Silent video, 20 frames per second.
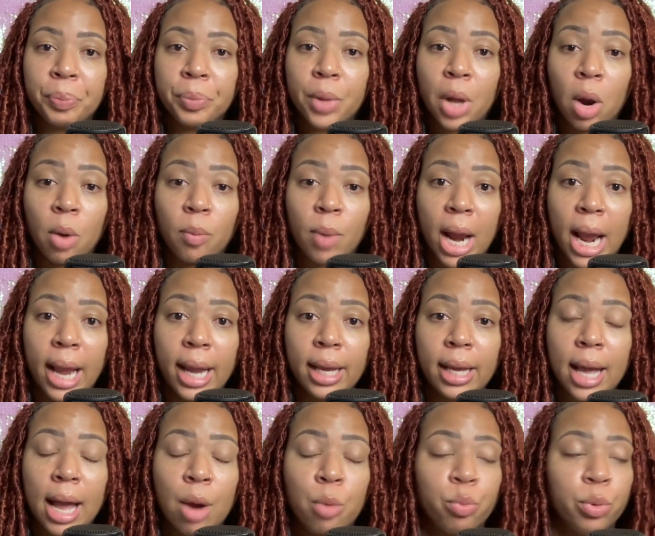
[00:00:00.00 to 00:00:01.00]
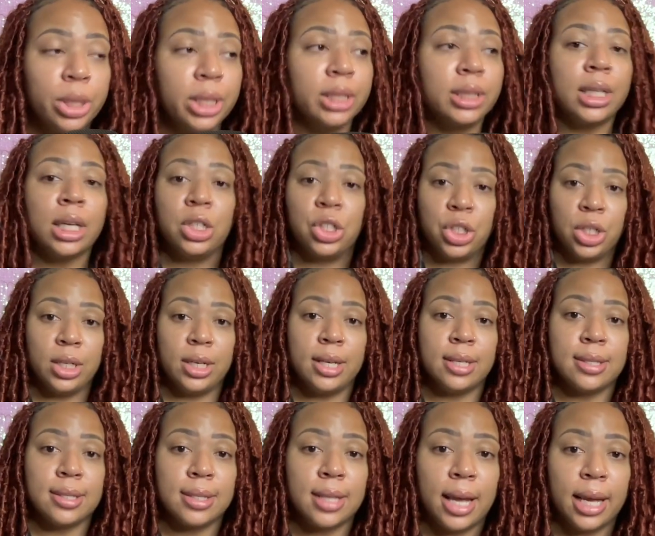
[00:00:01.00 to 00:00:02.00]
All right? I really think she
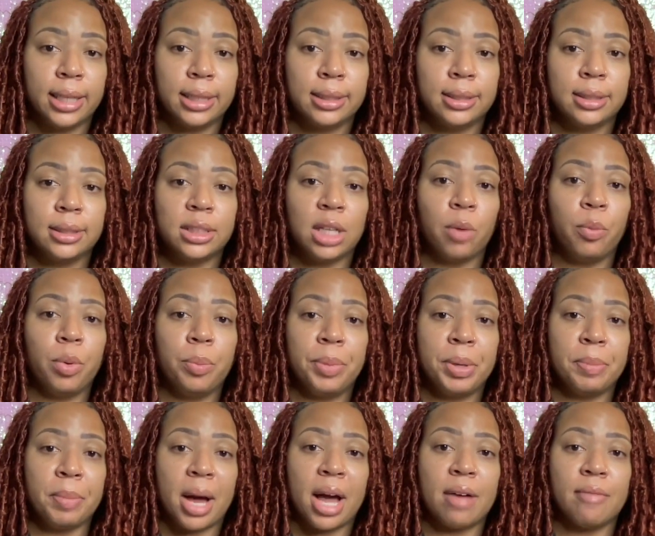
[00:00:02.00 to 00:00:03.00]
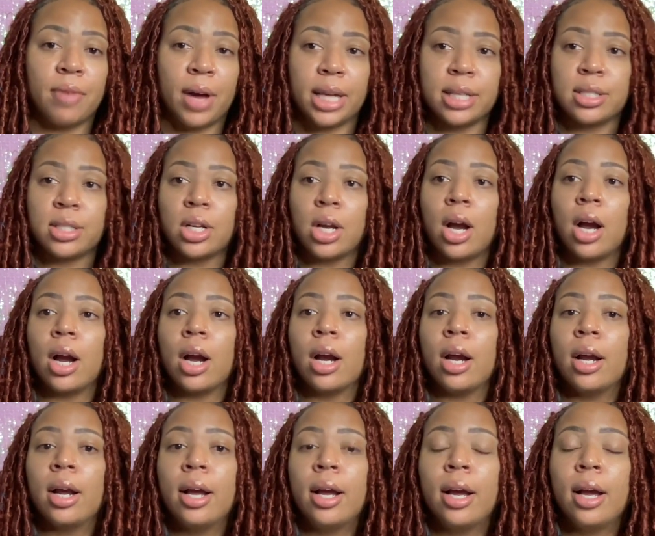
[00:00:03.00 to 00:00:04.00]
needs that. That would be my advice to her.
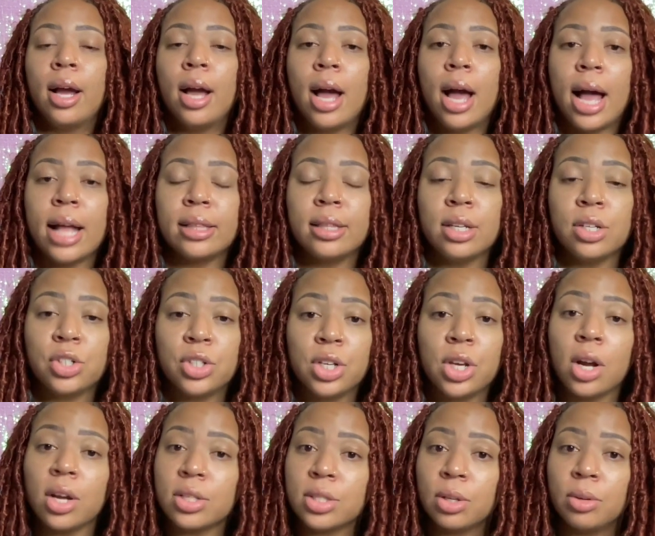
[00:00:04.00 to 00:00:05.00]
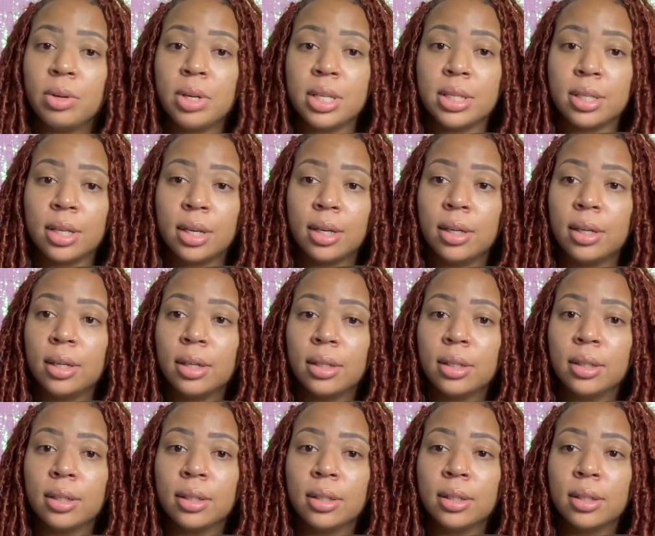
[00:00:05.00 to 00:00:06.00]
I think she also needs a hug.
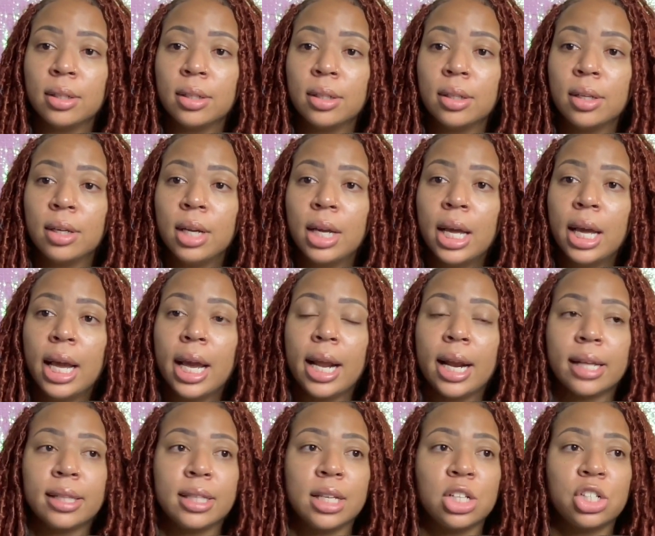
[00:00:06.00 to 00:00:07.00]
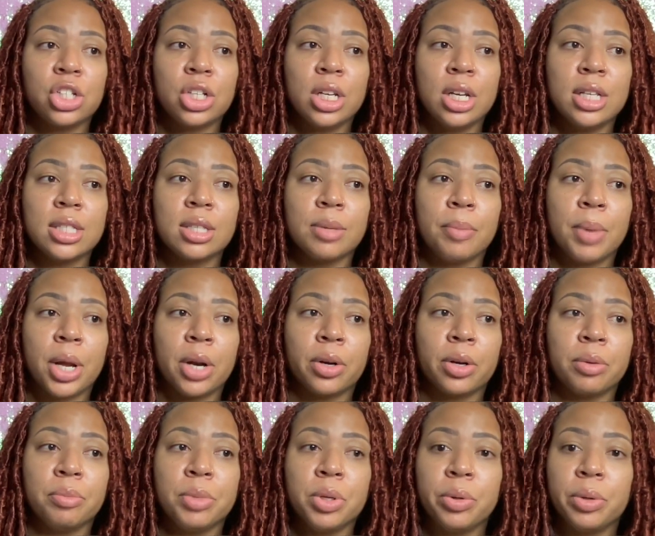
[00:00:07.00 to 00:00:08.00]
And I think she needs a better
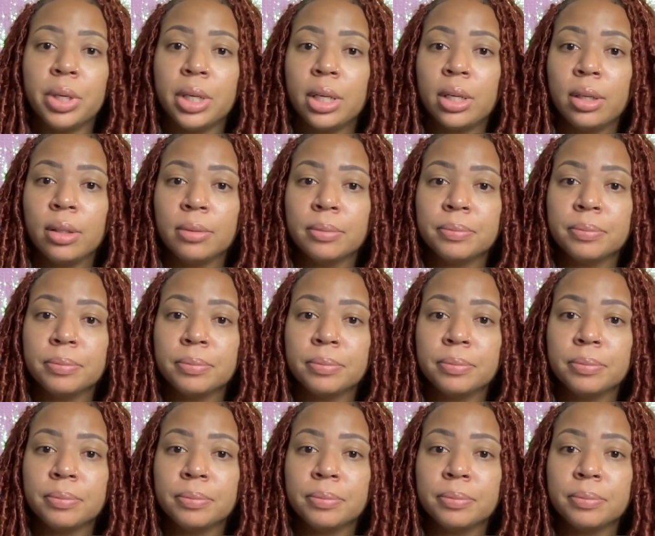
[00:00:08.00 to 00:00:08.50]
community.